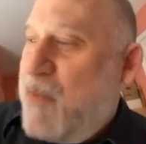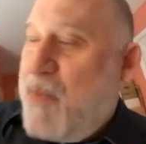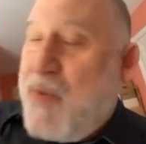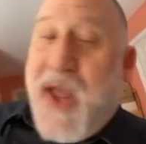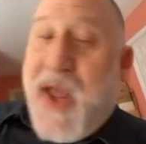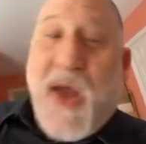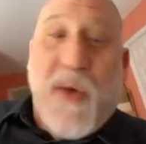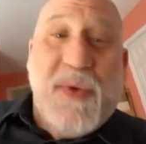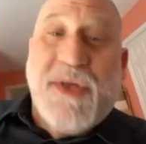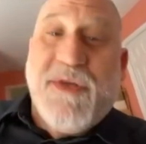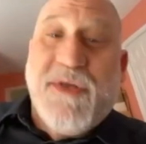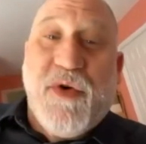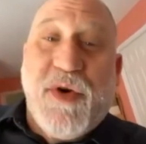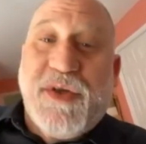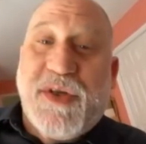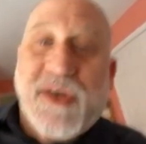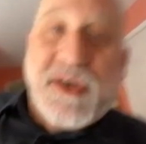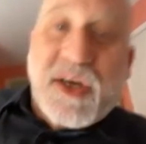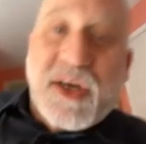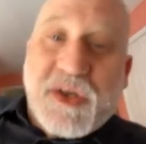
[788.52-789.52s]
Yeah, it was a very
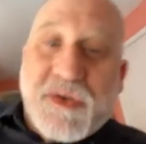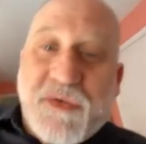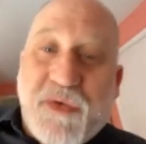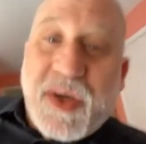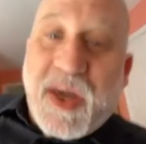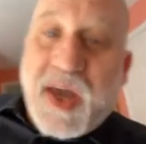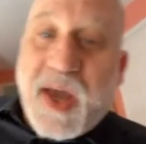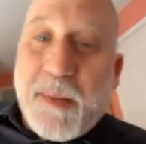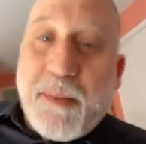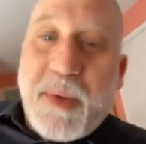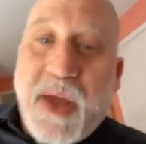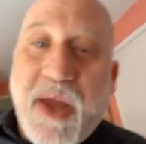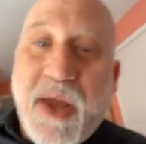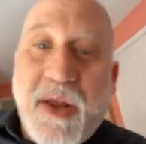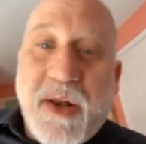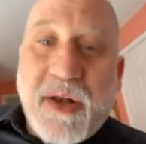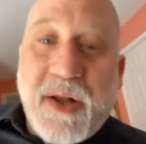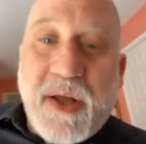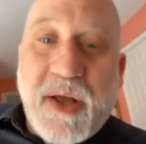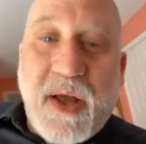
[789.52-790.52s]
successful
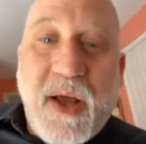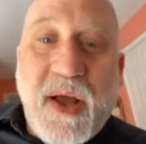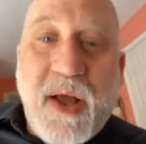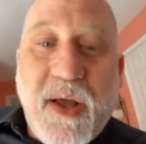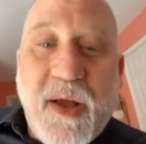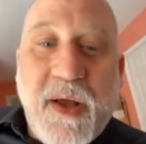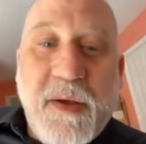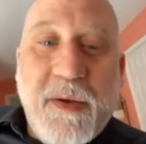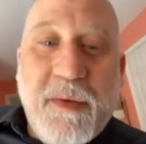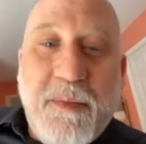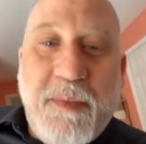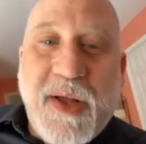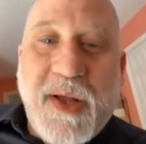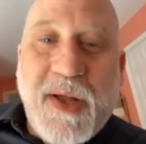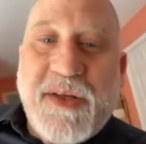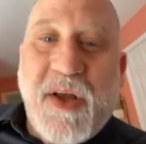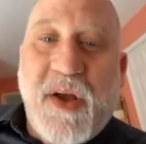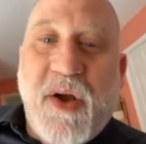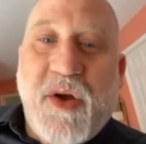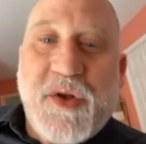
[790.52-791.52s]
campaign,
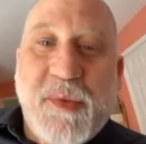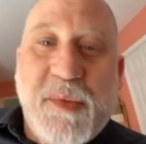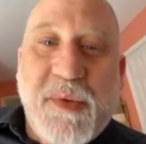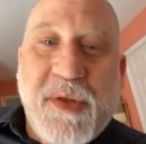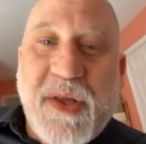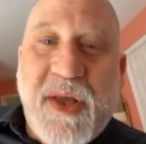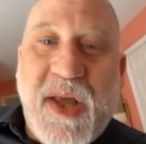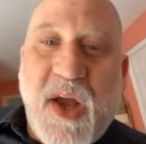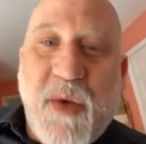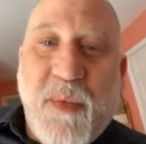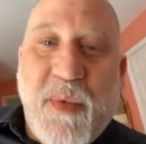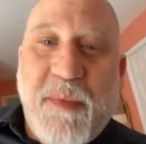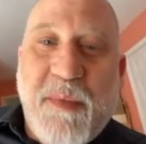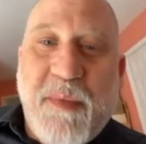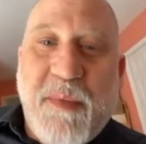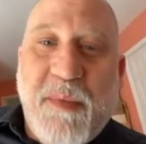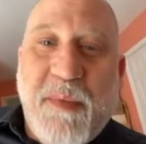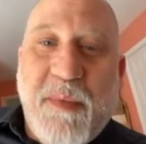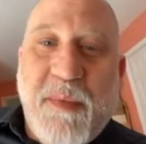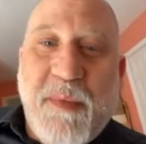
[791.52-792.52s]
but ultimately,
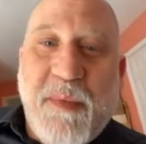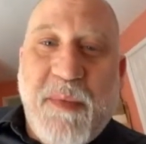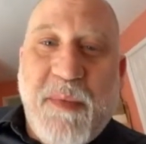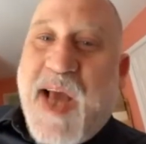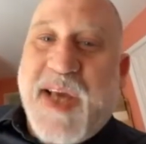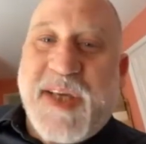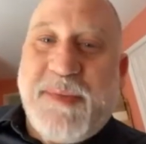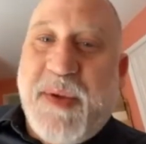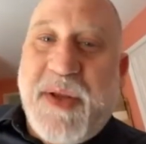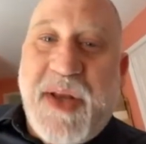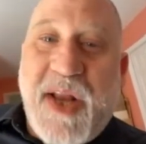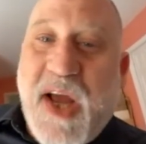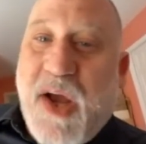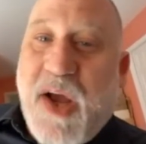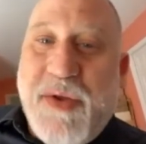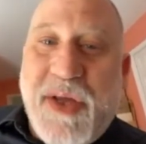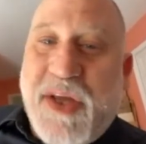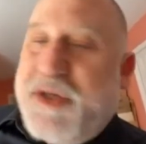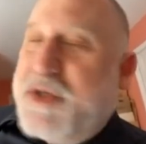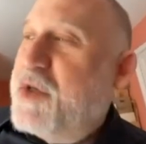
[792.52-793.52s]
people still ask me now, "Are
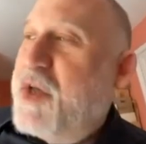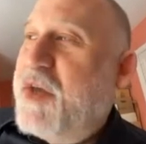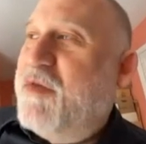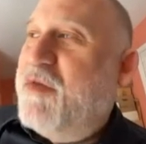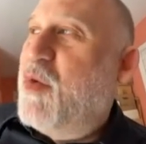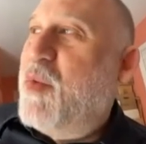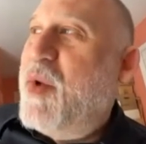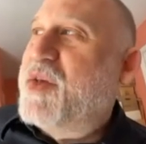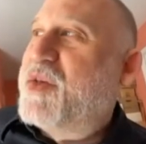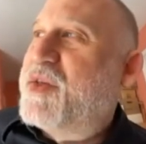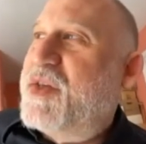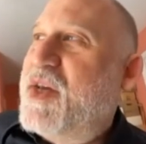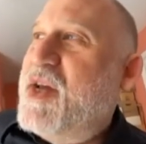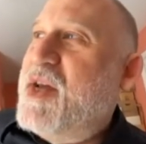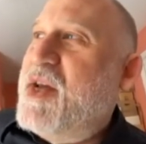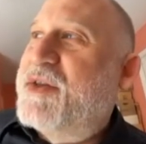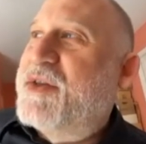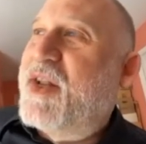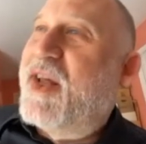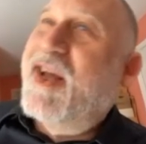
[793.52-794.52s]
you still giving away
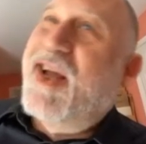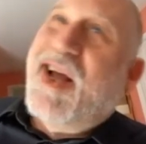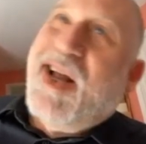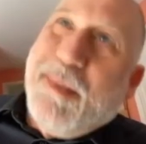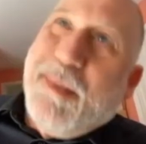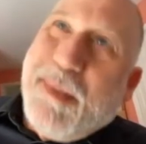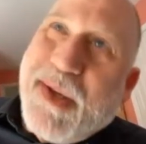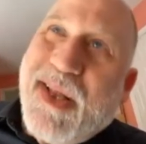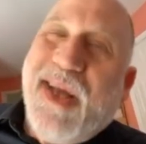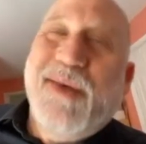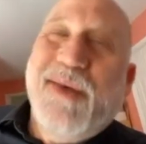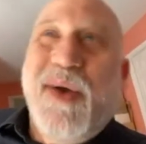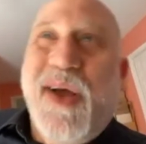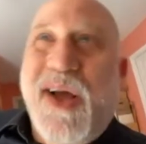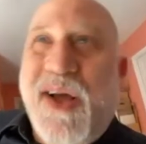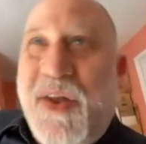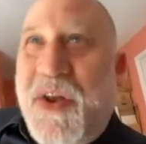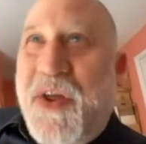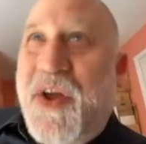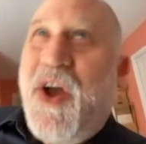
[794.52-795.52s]
seeds?" And I got to be like,
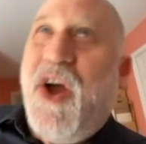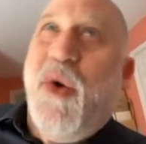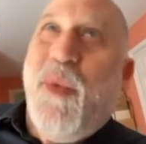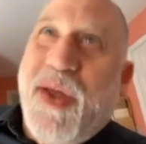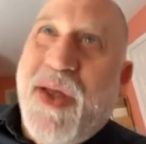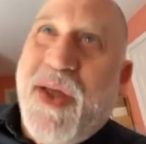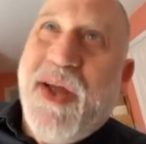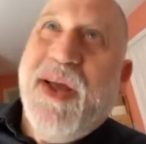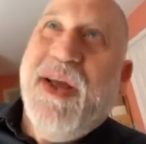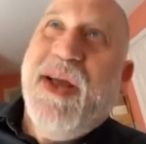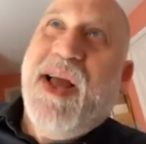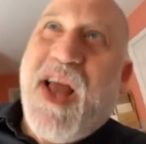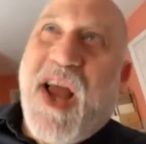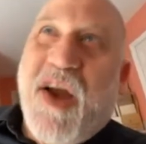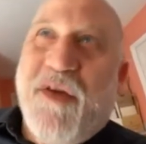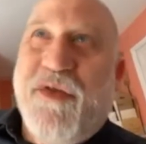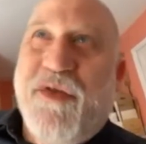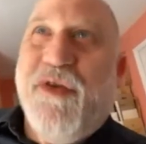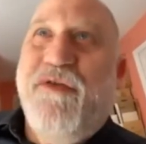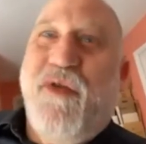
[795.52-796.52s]
"Well, no,
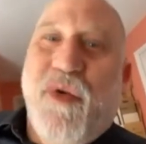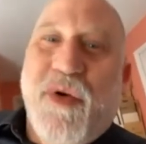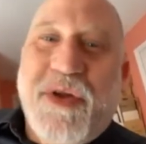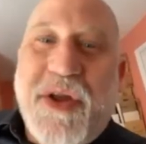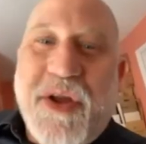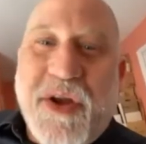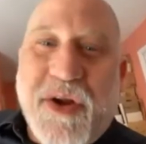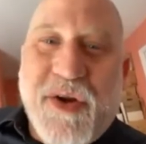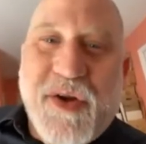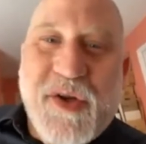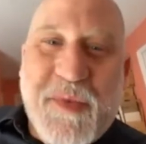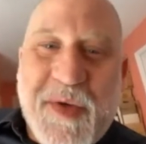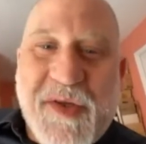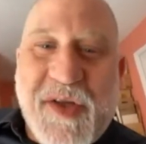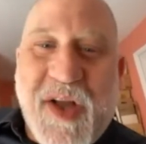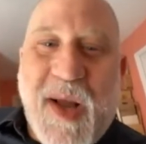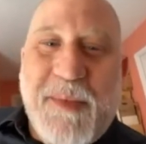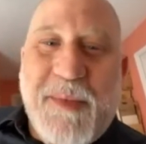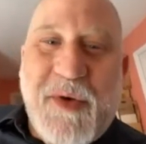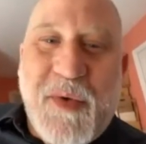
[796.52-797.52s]
after 4 years we
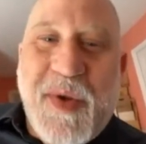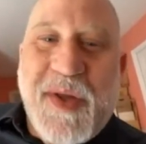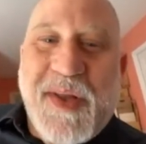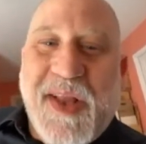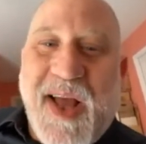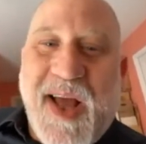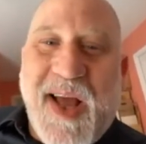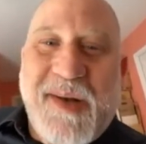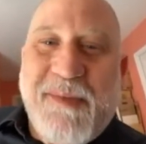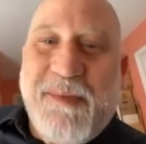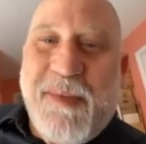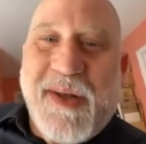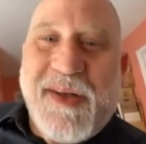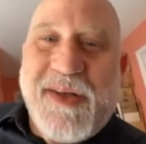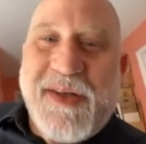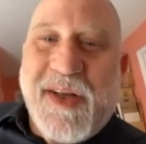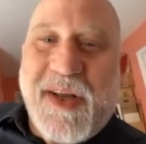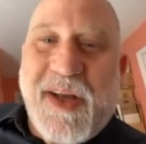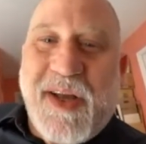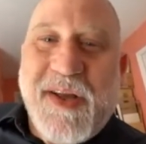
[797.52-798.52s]
stopped doing that, but
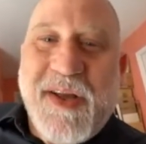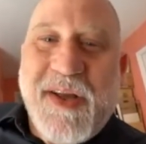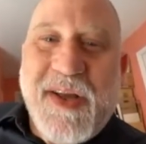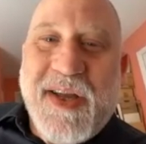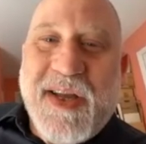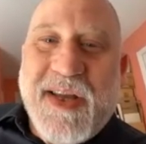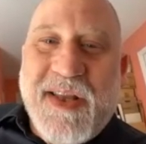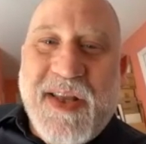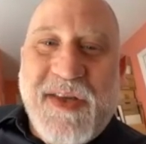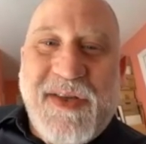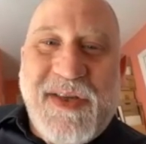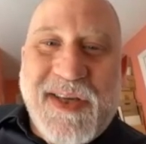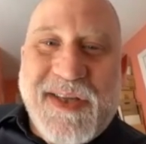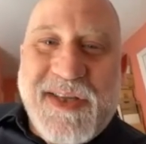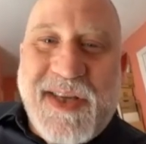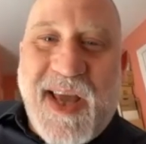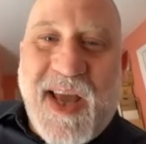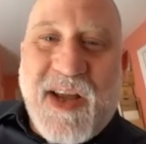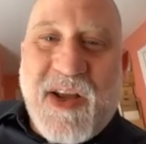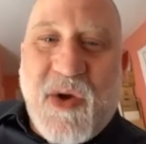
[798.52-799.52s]
these things
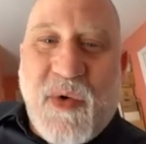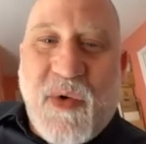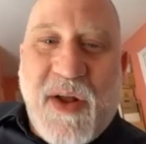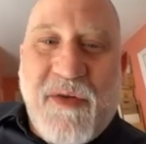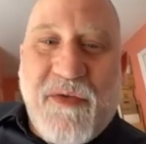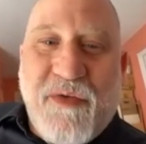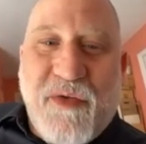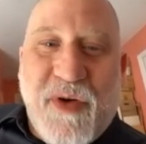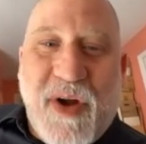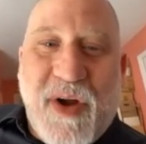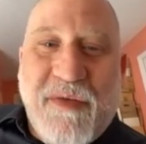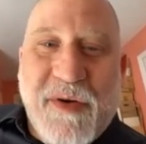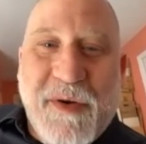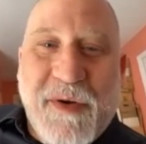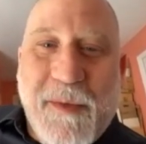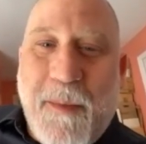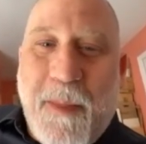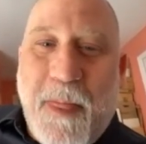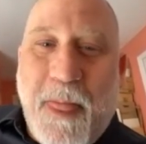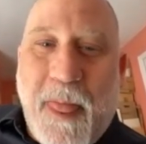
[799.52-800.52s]
can't go on forever."